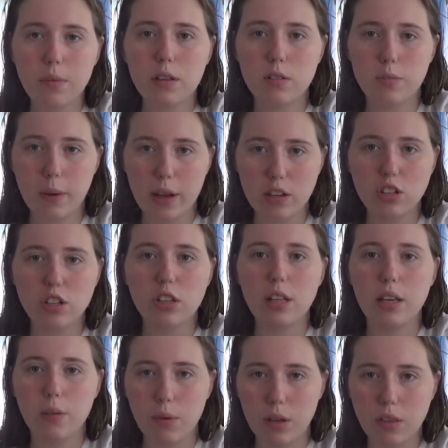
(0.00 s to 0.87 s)

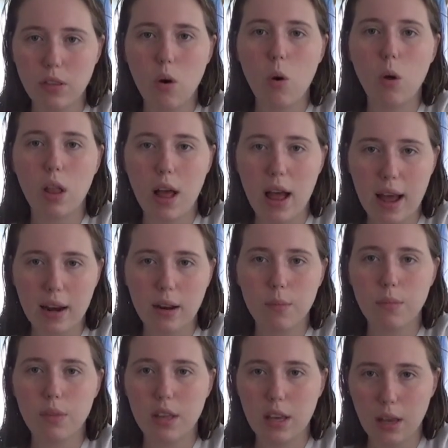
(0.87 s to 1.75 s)
especially with the whole
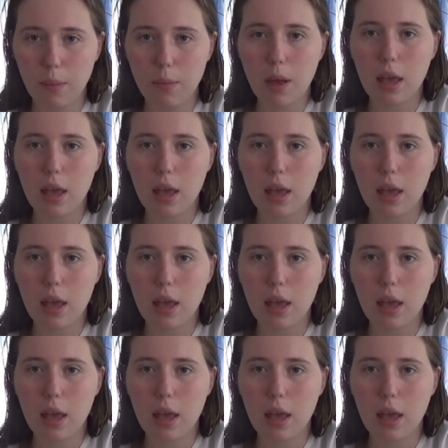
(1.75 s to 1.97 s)
Adam thing.